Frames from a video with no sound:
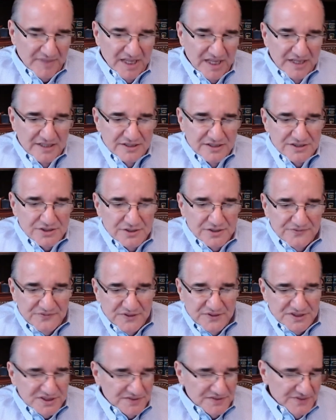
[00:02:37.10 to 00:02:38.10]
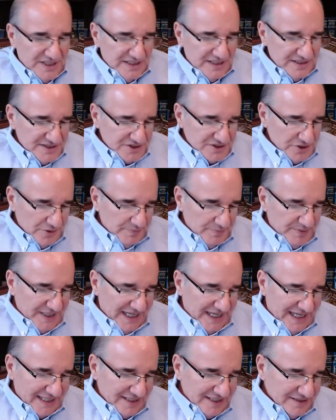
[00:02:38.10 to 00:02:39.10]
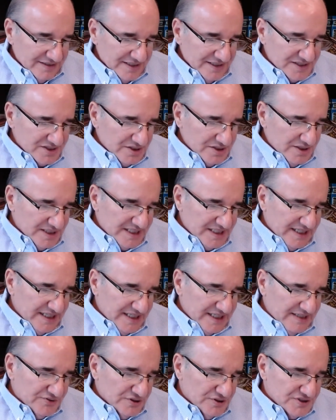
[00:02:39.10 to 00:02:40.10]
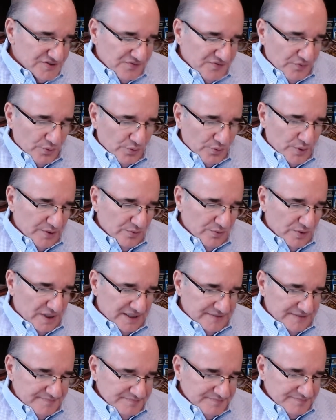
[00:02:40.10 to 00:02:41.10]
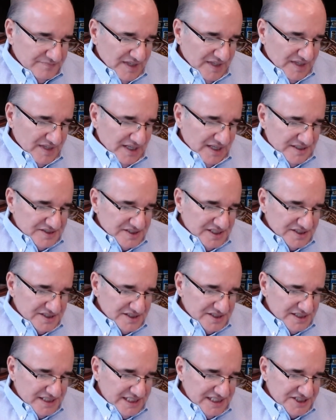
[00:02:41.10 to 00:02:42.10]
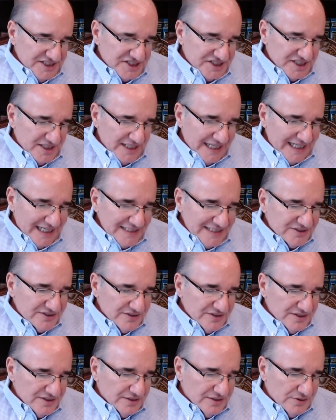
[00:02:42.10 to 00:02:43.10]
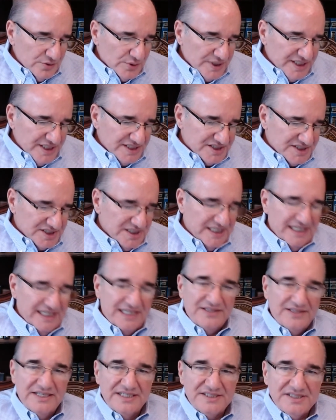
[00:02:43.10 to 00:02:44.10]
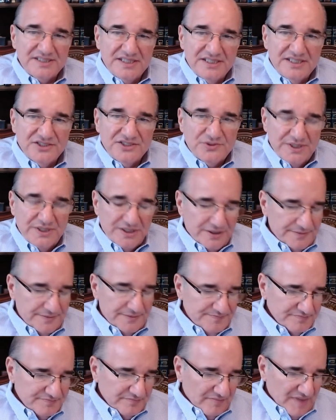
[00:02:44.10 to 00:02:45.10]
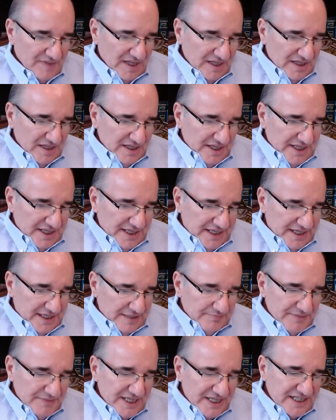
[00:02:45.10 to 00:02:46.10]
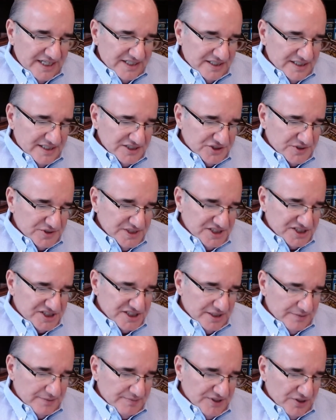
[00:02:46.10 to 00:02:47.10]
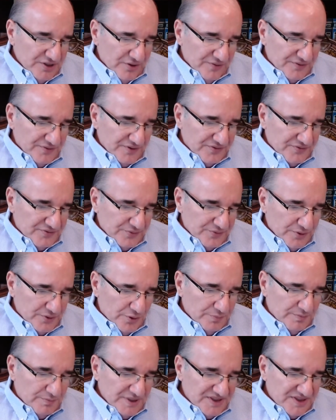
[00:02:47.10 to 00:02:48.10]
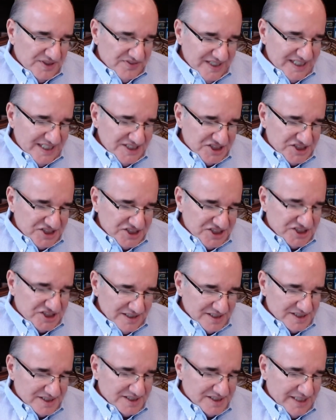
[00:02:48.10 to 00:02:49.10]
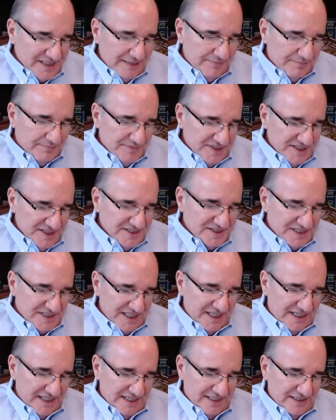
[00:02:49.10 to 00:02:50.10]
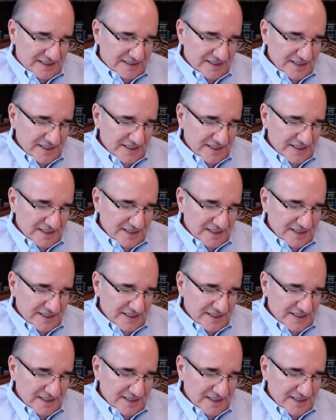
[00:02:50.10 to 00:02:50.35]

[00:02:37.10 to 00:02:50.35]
So first of all, let's go back and let's look at verse 41. It says, "And he shall enter the glorious land," that's Israel, "and many countries shall be overthrown, but these shall escape his hand,